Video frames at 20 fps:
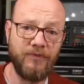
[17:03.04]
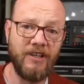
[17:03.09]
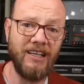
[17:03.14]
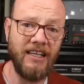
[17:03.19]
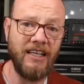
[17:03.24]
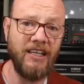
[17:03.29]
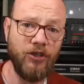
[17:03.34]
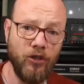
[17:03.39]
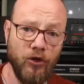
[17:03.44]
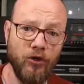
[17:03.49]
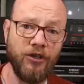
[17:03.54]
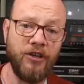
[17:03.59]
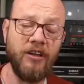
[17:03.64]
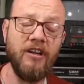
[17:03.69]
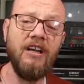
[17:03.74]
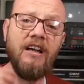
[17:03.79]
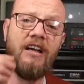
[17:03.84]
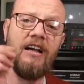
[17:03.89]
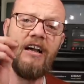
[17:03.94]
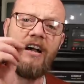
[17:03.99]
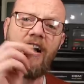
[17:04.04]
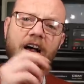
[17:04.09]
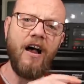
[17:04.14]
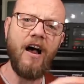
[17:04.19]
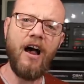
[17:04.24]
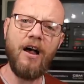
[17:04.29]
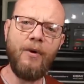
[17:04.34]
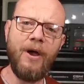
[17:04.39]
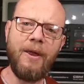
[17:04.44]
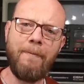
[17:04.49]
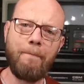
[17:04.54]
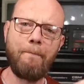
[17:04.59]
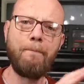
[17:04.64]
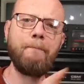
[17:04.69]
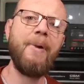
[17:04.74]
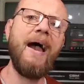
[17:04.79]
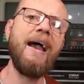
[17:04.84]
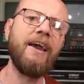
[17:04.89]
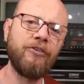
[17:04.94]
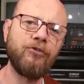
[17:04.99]
really good. I
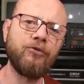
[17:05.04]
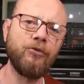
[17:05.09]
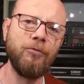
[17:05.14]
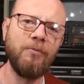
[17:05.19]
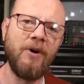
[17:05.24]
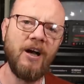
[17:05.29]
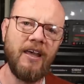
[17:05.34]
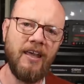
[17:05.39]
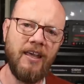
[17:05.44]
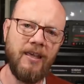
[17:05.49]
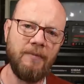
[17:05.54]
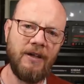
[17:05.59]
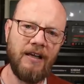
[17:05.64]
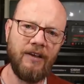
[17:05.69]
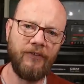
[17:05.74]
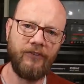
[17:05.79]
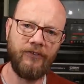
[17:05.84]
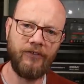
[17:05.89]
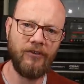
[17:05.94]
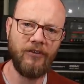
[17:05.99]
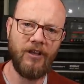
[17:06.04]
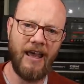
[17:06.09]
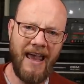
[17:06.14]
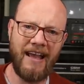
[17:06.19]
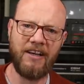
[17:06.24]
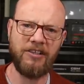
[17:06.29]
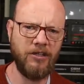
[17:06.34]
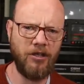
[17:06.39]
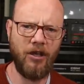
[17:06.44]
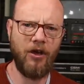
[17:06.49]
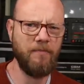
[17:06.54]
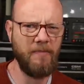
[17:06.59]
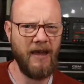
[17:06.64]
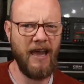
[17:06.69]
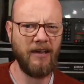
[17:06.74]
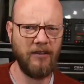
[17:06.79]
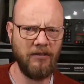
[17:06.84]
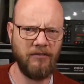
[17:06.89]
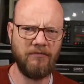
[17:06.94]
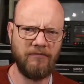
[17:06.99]
went back through my emails to actually go
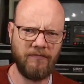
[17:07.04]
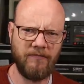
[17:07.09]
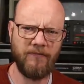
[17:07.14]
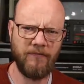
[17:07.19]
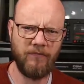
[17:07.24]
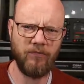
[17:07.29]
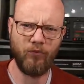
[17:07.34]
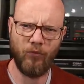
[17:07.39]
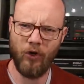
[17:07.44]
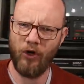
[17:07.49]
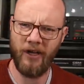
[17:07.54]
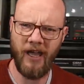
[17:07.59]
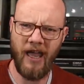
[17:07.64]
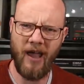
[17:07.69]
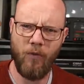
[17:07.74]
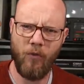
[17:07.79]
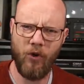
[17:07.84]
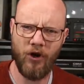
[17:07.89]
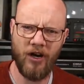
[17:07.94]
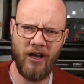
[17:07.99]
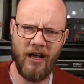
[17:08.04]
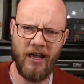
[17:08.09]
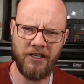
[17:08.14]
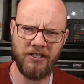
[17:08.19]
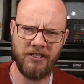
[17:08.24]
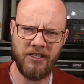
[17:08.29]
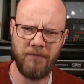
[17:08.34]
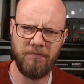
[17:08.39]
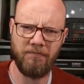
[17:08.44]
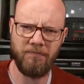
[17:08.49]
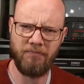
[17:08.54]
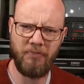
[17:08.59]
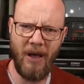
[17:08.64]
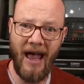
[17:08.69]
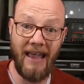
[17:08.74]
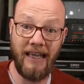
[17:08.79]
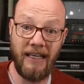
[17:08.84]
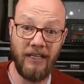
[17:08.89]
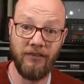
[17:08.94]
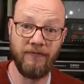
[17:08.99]
back and work out what I actually
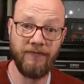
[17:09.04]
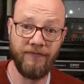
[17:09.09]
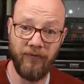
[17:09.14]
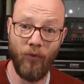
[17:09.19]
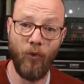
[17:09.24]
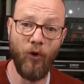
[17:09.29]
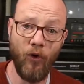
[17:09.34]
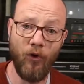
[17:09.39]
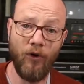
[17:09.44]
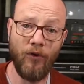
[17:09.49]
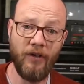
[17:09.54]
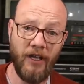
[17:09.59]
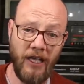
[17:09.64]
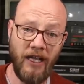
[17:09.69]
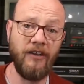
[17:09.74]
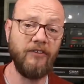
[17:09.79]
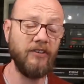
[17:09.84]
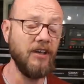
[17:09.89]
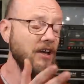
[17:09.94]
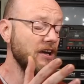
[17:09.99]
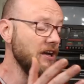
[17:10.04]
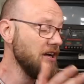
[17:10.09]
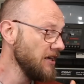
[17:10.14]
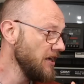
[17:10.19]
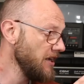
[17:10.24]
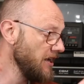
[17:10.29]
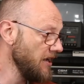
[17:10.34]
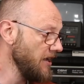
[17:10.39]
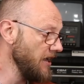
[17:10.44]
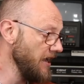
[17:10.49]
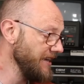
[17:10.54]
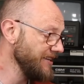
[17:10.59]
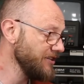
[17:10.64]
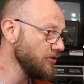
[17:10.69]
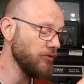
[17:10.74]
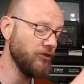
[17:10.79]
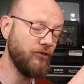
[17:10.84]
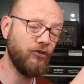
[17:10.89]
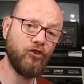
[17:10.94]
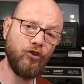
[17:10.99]
paid for it, and
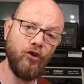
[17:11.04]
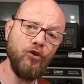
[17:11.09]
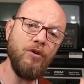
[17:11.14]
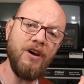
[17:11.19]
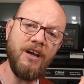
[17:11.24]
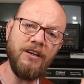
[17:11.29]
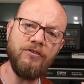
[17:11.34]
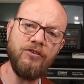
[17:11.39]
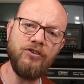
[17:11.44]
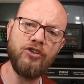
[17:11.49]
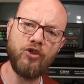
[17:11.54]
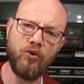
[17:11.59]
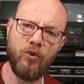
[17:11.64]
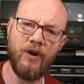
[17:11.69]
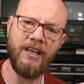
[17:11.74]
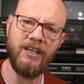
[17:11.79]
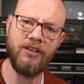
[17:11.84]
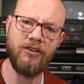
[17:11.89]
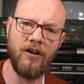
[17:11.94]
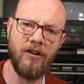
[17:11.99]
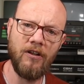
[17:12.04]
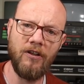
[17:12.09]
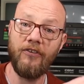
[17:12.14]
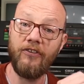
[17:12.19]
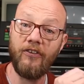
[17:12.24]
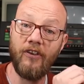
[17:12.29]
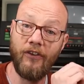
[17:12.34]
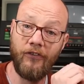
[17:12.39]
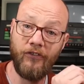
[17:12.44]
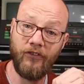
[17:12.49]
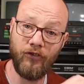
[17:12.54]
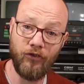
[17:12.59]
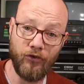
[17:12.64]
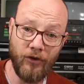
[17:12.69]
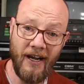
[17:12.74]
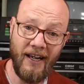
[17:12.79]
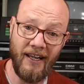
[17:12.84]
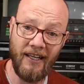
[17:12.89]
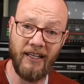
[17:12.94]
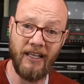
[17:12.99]
it was $220
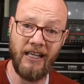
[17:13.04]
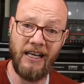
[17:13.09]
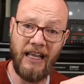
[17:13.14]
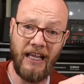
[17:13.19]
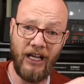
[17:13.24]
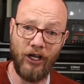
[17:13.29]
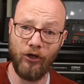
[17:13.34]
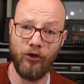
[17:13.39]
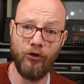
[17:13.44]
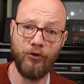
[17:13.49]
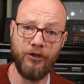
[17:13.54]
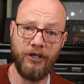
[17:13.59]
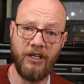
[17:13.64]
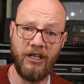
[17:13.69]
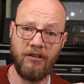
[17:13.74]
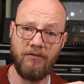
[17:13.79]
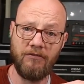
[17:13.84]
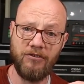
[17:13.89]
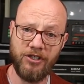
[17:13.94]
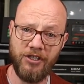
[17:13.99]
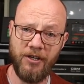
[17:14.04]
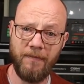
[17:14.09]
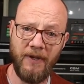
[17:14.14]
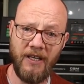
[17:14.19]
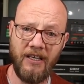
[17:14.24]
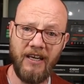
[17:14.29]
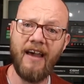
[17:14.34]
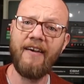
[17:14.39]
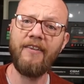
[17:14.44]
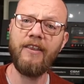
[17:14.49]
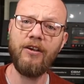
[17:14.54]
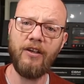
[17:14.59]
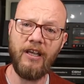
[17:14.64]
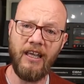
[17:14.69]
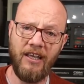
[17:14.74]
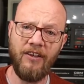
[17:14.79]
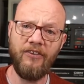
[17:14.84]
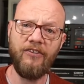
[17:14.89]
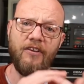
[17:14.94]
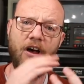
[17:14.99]
Australian, including shipping. Now, there
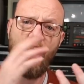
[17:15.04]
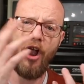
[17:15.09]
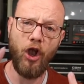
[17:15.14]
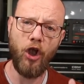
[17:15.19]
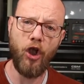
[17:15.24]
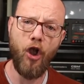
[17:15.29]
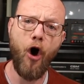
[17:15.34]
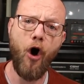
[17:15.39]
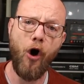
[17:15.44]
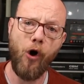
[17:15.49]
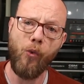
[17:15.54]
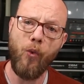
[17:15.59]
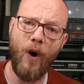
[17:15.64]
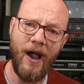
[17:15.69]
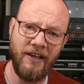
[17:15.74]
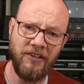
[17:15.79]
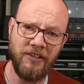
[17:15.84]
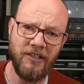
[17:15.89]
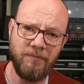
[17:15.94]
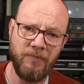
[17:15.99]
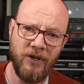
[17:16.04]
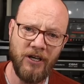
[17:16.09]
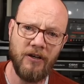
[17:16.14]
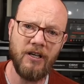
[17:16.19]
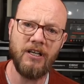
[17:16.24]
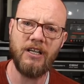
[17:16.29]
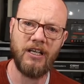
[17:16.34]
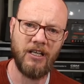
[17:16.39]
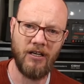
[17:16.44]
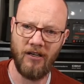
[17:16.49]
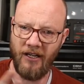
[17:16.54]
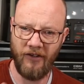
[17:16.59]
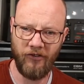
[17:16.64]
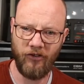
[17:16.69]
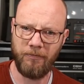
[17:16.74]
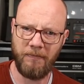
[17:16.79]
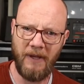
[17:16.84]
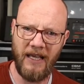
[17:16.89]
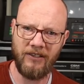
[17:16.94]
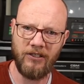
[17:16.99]
is a long waiting period, and I
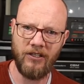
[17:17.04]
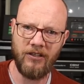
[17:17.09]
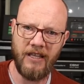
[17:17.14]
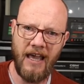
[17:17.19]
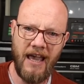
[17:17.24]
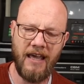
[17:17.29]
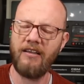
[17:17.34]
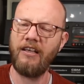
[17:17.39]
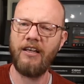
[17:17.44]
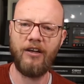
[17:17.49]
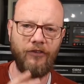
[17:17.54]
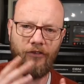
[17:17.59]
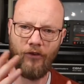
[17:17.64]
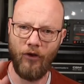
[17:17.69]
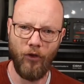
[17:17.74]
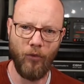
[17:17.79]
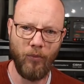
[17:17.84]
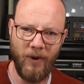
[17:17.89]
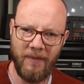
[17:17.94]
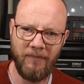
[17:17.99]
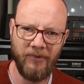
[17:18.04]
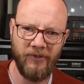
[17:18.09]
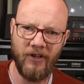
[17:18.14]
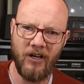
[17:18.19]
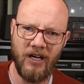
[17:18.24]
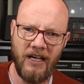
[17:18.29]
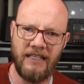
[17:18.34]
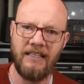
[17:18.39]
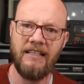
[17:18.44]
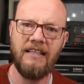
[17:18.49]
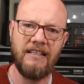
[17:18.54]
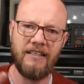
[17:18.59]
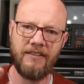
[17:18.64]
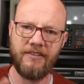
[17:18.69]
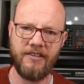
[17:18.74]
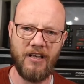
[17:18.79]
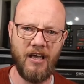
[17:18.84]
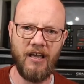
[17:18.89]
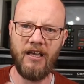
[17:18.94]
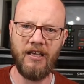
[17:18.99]
expected that, and it's on the website
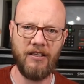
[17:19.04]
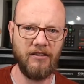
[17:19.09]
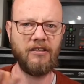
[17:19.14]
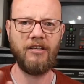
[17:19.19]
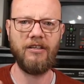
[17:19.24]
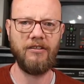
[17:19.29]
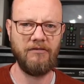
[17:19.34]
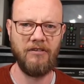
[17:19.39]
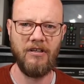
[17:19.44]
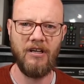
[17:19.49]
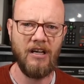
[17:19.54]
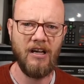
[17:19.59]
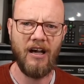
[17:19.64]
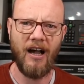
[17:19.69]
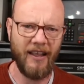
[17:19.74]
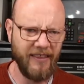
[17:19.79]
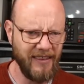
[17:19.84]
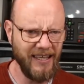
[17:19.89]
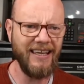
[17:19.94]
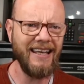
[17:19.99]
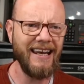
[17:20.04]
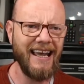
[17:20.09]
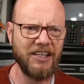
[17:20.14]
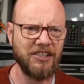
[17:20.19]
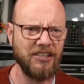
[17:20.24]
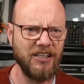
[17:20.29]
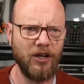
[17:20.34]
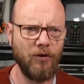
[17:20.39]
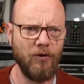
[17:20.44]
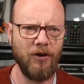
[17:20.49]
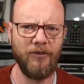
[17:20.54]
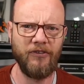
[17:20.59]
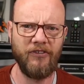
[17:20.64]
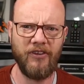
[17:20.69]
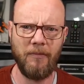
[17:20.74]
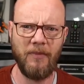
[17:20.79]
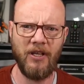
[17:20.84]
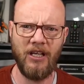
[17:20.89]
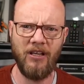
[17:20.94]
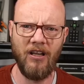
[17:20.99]
saying that I think it actually quotes
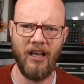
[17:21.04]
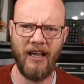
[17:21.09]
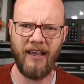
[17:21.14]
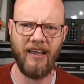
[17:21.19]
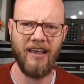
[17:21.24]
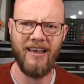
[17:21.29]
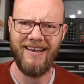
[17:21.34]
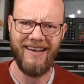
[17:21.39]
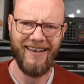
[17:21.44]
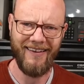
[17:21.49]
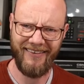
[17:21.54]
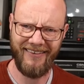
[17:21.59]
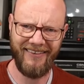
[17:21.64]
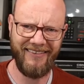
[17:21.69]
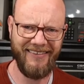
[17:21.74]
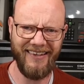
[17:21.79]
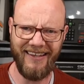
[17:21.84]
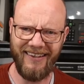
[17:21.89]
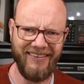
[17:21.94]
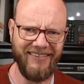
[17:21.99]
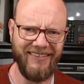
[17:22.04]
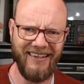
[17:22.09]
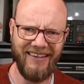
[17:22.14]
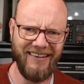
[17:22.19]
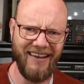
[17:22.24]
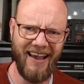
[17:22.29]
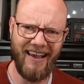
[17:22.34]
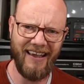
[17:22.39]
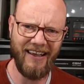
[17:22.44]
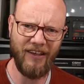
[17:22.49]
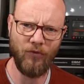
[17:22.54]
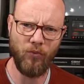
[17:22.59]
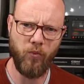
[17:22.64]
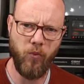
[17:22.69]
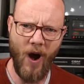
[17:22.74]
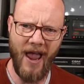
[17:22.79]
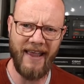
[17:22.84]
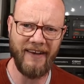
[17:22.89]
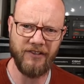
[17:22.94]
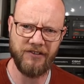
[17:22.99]
something like 60 days
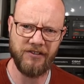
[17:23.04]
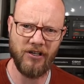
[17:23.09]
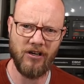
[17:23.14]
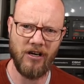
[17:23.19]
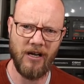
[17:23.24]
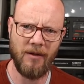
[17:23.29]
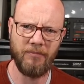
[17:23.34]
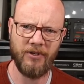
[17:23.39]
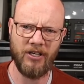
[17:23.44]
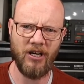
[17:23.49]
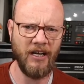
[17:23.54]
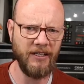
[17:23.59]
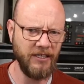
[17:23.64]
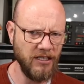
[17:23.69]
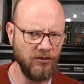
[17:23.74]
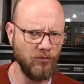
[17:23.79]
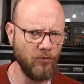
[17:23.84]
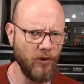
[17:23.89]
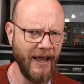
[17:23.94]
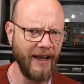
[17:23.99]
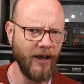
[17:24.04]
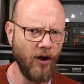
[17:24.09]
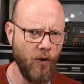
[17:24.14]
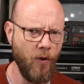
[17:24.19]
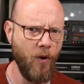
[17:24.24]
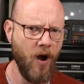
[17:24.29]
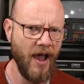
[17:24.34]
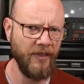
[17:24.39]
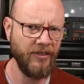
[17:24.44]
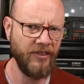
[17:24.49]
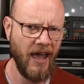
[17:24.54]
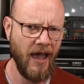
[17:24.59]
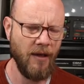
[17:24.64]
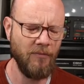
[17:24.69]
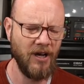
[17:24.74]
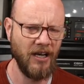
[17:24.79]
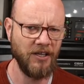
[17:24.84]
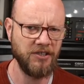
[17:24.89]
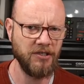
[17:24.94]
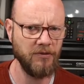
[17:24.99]
wait time, but I didn't wait quite that
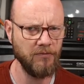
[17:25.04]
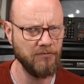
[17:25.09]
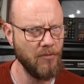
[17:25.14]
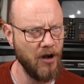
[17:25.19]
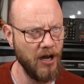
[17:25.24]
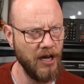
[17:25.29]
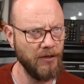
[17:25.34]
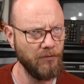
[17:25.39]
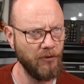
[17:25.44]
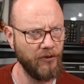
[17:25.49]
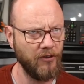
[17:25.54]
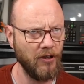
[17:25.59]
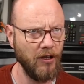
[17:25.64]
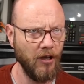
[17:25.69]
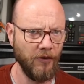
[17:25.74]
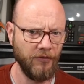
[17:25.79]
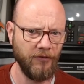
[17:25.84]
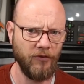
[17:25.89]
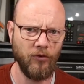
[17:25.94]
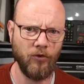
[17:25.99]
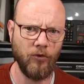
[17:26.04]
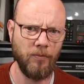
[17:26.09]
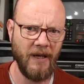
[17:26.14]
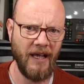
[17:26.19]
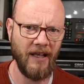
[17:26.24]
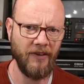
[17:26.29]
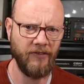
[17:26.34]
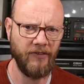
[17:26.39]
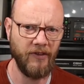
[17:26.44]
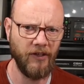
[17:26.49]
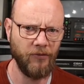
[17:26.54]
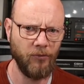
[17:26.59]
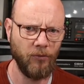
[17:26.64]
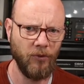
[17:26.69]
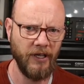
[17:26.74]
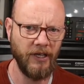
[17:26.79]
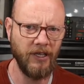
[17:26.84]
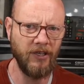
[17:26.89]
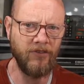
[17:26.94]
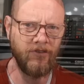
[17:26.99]
much. Mine was close to about 6
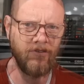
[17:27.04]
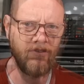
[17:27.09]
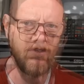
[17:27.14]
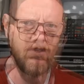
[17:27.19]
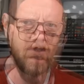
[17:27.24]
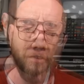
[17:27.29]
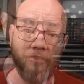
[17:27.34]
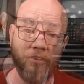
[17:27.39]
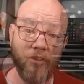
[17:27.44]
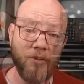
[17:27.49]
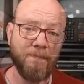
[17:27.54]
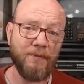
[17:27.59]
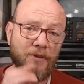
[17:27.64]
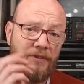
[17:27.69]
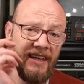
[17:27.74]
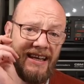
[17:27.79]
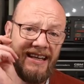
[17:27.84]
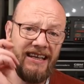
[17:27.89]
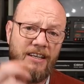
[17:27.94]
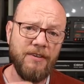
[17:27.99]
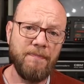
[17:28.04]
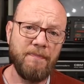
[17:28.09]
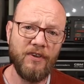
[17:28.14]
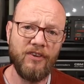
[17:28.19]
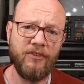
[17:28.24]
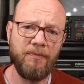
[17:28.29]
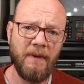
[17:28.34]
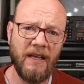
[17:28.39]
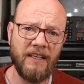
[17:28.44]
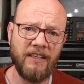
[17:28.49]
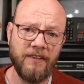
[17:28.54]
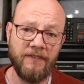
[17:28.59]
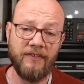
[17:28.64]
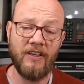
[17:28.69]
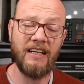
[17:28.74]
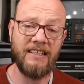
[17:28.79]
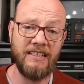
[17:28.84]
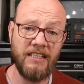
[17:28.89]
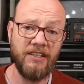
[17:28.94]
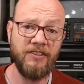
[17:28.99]
weeks. So to put that into perspective,
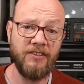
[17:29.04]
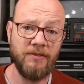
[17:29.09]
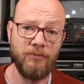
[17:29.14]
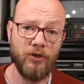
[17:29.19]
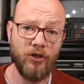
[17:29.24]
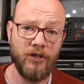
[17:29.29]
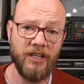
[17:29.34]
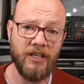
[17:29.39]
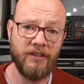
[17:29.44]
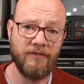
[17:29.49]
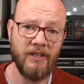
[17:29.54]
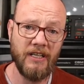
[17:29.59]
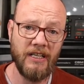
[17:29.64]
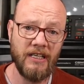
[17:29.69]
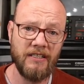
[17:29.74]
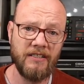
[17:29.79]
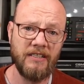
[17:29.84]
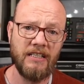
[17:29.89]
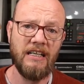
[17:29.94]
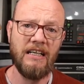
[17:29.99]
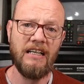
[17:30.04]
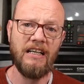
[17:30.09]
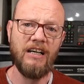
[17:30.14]
I did some looking around.